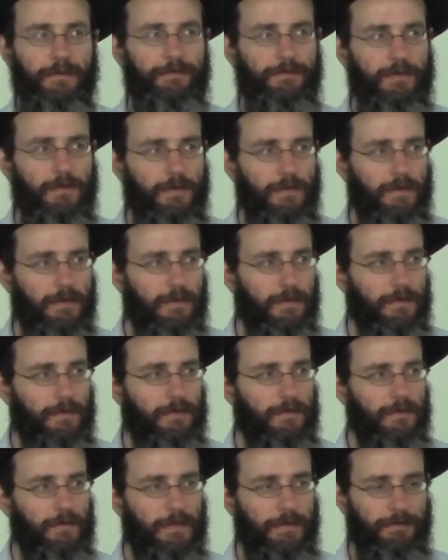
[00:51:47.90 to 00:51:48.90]

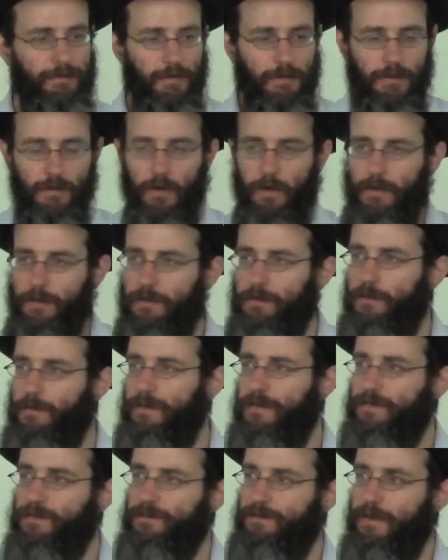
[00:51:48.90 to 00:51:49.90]
you know how to do
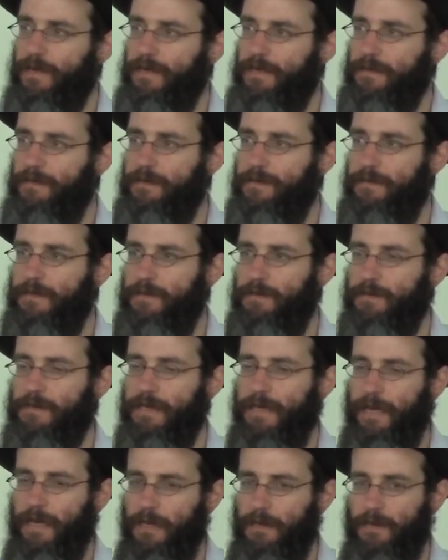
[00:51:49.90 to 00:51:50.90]
this right, then you
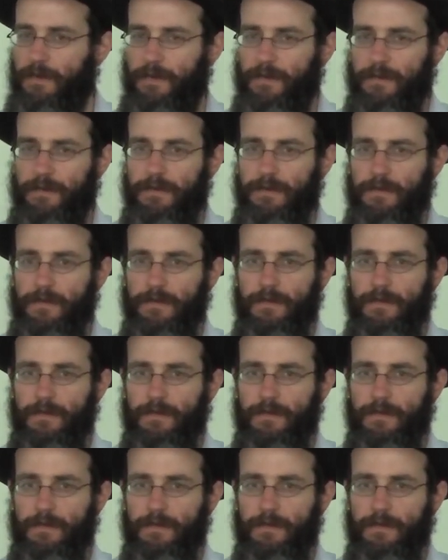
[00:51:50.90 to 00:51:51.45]
say, hang on,